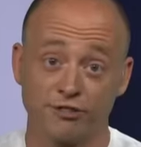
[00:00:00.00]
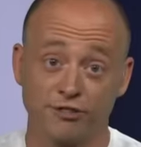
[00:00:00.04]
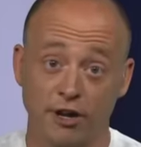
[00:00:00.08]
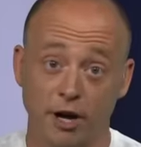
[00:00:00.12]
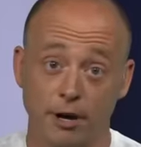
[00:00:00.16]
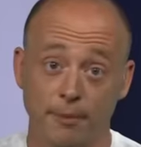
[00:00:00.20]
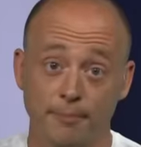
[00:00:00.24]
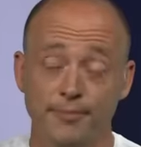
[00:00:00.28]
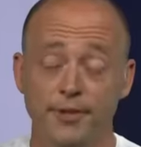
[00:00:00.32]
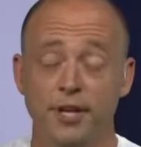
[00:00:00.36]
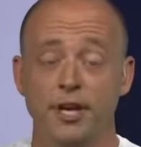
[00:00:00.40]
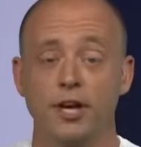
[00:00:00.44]

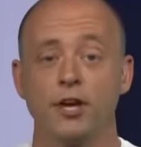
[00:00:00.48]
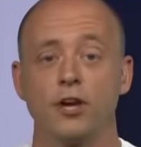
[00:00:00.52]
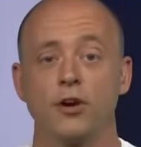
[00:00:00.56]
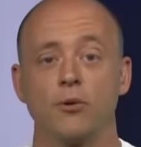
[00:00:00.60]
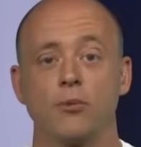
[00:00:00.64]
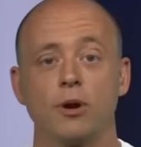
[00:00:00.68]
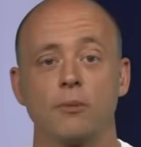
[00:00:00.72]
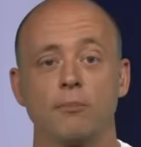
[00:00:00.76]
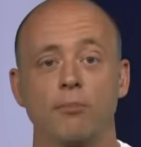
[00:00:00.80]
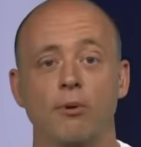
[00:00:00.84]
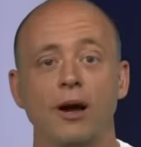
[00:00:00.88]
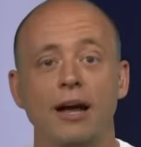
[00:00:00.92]
some
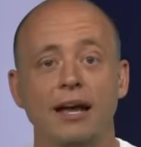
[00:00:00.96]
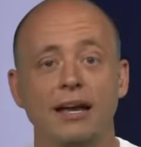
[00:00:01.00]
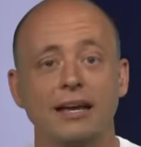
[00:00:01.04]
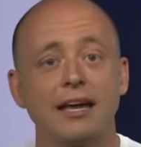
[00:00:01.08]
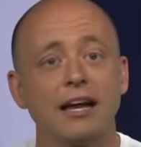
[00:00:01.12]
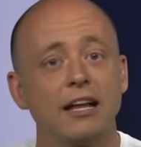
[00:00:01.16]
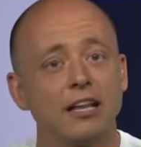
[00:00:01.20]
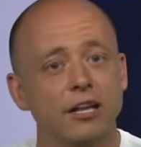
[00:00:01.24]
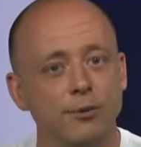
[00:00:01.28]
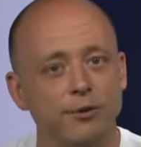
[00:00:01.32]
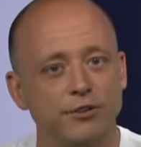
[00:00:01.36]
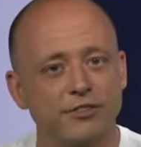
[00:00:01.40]
when Brian
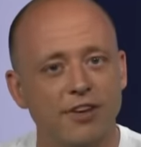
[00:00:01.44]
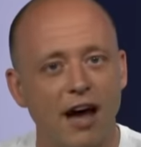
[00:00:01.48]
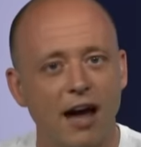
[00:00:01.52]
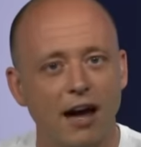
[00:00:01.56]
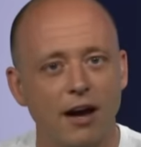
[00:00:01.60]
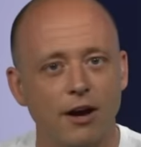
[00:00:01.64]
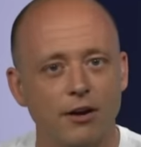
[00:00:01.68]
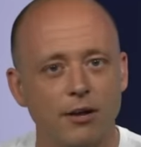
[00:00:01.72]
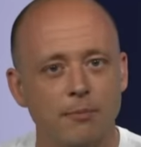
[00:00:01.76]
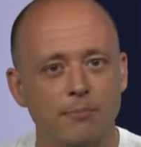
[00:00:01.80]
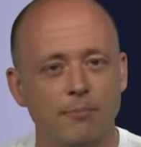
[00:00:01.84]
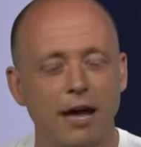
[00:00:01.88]
Kelly was
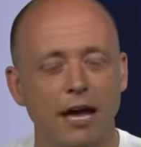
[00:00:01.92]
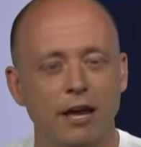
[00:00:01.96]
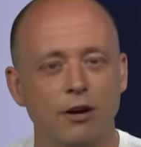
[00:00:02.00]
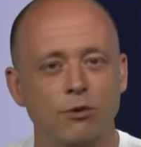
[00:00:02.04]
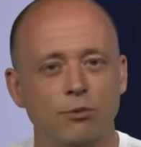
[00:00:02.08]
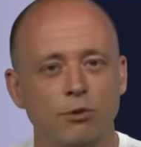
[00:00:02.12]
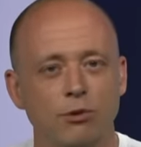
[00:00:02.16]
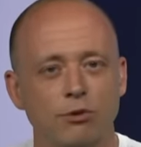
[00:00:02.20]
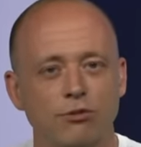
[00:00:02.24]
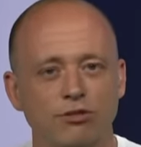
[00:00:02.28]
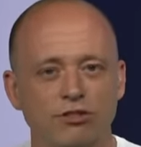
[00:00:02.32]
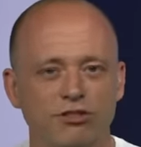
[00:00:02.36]
hired in
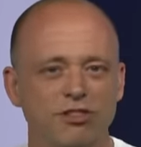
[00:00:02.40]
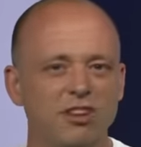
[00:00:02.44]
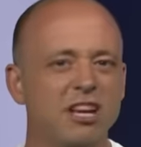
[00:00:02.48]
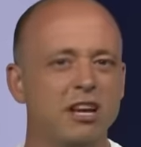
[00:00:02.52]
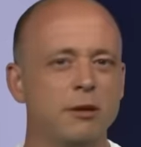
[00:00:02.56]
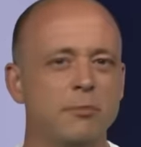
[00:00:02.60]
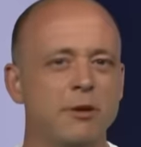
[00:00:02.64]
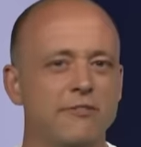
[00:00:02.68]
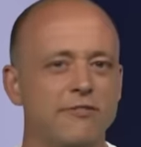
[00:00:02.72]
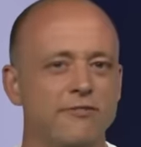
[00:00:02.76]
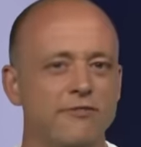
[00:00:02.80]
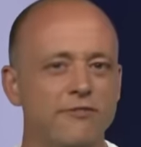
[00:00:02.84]
Baton Rouge. Is he
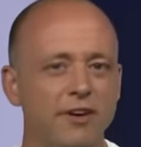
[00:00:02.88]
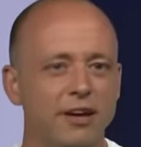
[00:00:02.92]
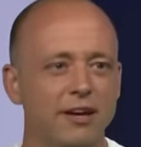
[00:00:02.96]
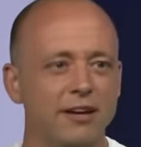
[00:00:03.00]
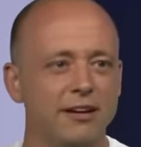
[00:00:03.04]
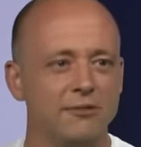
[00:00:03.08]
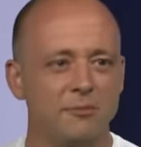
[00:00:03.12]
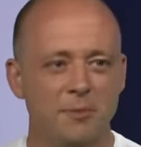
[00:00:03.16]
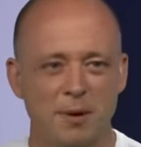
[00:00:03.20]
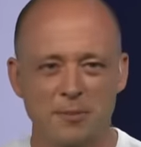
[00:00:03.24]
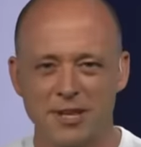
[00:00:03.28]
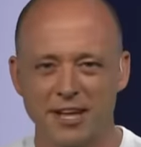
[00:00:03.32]
going to be a
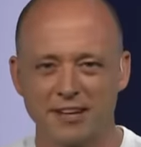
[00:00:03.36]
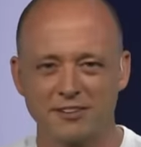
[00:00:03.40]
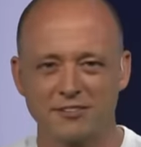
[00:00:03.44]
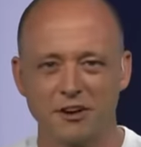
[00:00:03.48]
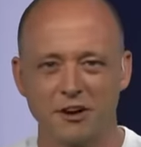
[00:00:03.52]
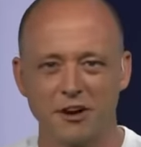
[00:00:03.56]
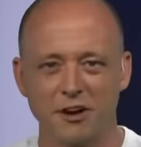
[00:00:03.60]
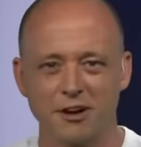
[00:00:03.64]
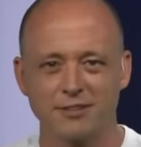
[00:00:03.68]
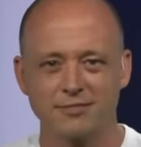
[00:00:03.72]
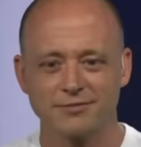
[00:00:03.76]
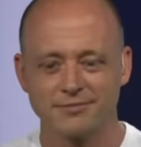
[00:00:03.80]
fit? Remember that
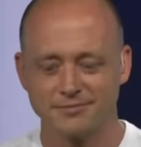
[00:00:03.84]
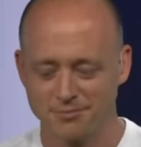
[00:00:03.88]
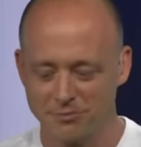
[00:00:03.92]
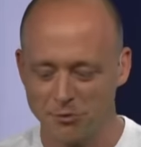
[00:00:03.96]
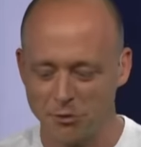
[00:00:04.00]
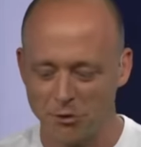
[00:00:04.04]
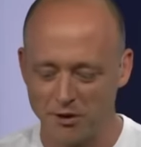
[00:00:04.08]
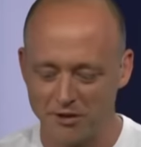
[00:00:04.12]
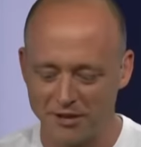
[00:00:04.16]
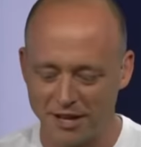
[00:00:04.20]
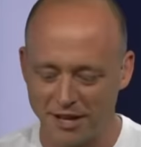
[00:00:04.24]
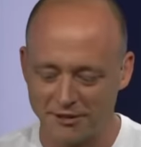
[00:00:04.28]
talk?
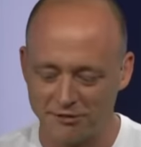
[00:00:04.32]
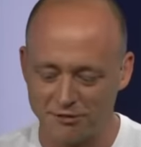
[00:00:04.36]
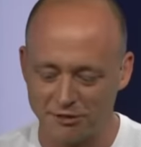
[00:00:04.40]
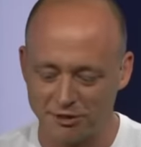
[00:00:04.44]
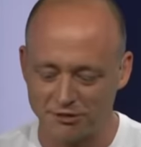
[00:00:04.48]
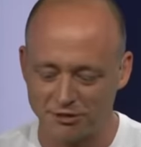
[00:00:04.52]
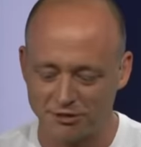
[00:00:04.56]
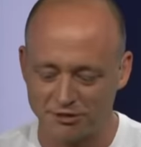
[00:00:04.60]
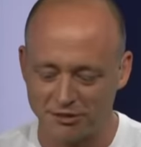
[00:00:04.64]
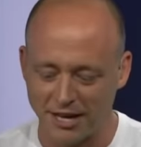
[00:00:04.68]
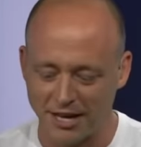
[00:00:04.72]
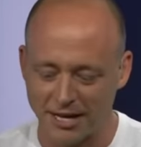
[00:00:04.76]
More on that in
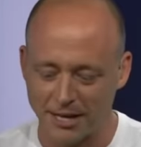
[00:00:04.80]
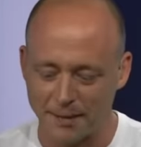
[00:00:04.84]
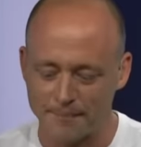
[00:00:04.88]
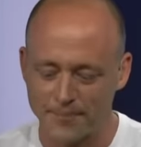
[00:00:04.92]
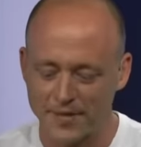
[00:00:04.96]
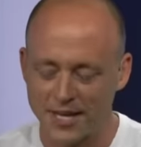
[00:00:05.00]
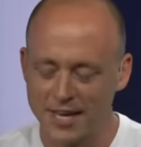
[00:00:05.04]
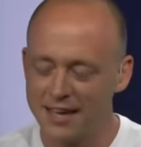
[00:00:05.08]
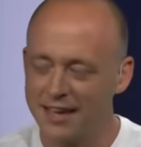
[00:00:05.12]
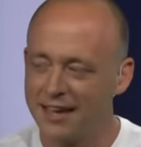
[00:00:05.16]
just a second.